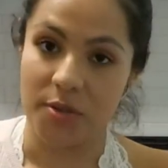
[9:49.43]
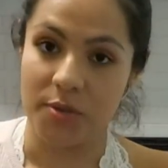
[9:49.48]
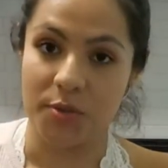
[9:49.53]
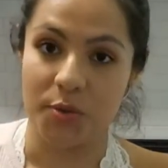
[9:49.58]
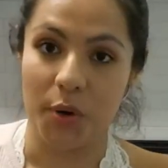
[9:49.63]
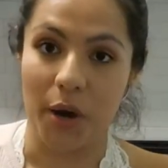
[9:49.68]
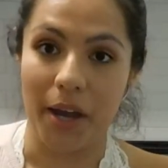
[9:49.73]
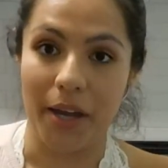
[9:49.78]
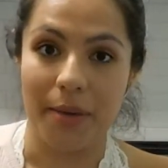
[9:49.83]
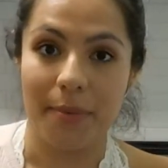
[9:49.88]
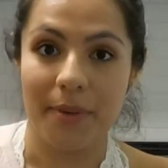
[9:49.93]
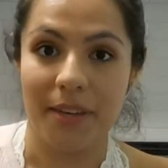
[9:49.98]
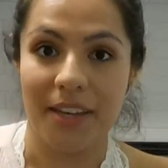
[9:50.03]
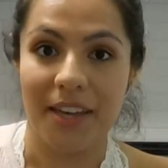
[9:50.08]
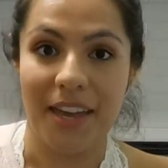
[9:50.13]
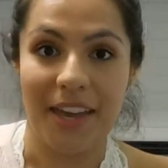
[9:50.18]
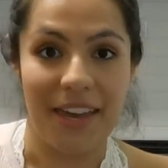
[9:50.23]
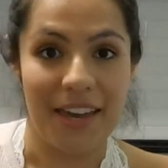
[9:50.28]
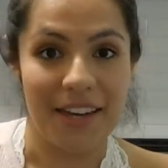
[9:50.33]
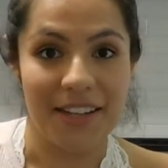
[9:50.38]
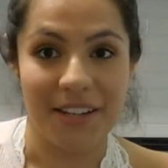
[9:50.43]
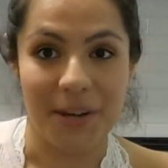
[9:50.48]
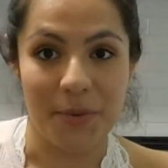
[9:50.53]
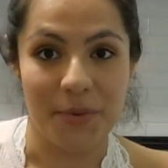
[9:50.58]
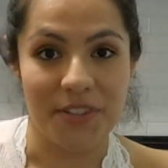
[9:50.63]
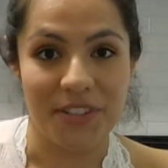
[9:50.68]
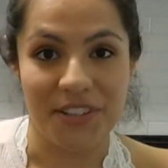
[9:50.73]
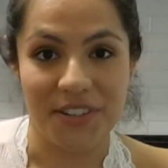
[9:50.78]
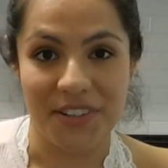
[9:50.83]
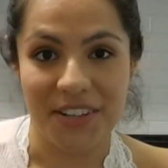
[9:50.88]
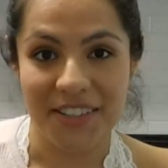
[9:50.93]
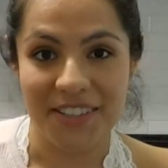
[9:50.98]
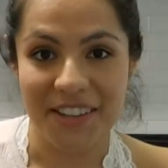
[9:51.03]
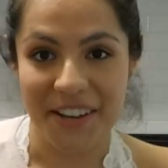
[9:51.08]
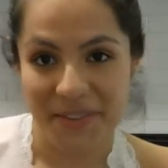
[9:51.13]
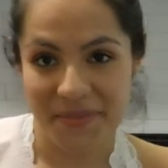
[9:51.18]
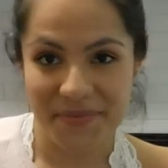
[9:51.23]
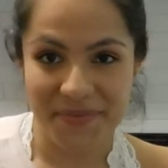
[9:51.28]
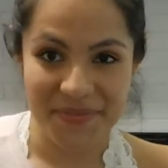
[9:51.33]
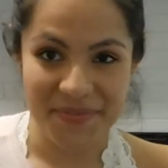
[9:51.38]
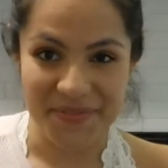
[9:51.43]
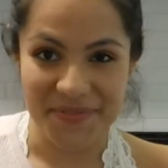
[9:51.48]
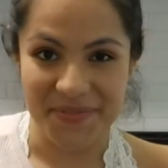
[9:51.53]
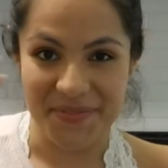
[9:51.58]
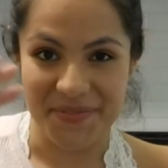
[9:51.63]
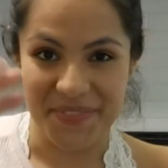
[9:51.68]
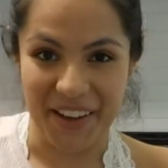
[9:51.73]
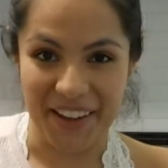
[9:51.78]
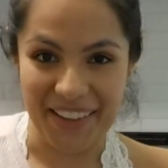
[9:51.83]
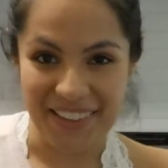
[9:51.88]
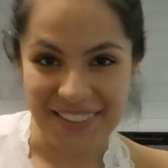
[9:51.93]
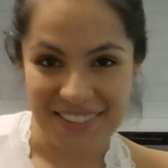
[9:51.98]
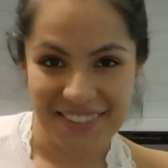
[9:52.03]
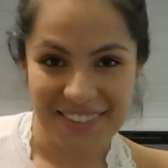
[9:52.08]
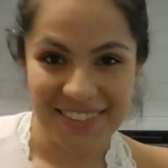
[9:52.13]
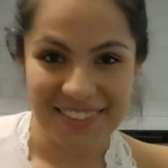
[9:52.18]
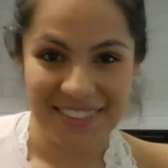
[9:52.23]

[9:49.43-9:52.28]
Subscribe, and I will see you next time. Bye.